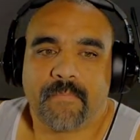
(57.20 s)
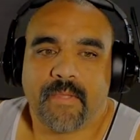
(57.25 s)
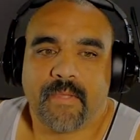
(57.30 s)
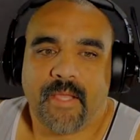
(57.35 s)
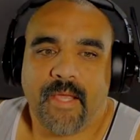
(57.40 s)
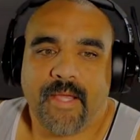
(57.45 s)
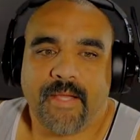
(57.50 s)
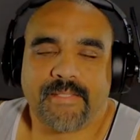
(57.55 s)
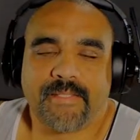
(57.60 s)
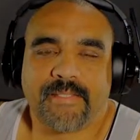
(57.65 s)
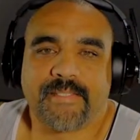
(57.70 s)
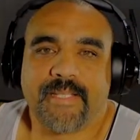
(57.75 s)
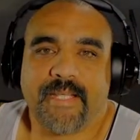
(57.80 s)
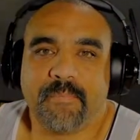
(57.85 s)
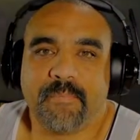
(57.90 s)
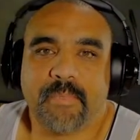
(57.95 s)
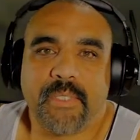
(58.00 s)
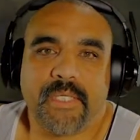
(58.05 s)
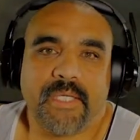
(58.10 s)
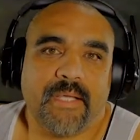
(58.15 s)
At
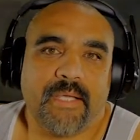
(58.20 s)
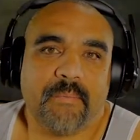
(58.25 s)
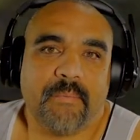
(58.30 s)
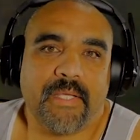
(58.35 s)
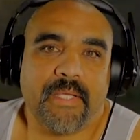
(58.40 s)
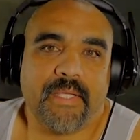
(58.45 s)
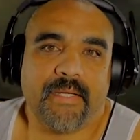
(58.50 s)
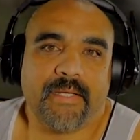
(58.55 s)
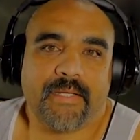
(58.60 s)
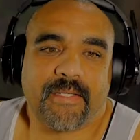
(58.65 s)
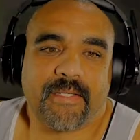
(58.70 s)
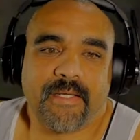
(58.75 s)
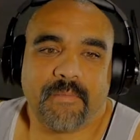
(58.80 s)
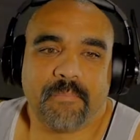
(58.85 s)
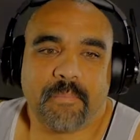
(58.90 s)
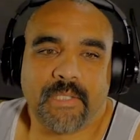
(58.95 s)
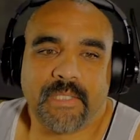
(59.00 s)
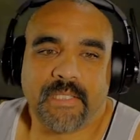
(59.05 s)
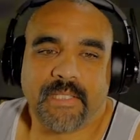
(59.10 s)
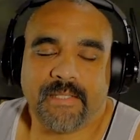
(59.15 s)
10 p.m. it
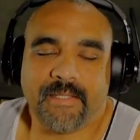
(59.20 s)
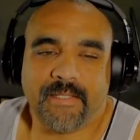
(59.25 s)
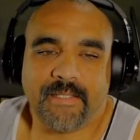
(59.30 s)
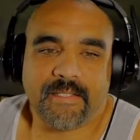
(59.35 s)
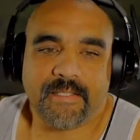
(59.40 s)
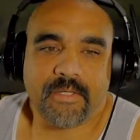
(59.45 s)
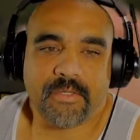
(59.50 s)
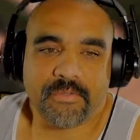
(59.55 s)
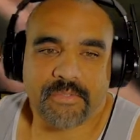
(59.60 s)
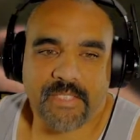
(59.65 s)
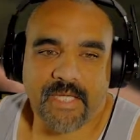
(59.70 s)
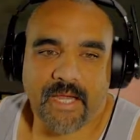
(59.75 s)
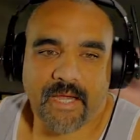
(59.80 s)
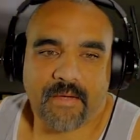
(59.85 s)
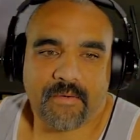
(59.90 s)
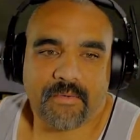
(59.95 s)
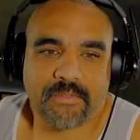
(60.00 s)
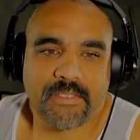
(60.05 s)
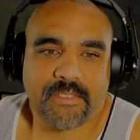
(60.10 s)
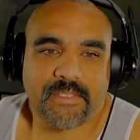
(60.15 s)
completely goes
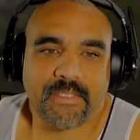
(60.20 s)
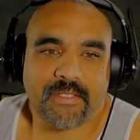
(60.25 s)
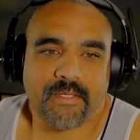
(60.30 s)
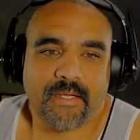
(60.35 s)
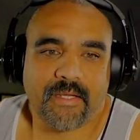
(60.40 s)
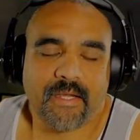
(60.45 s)
out,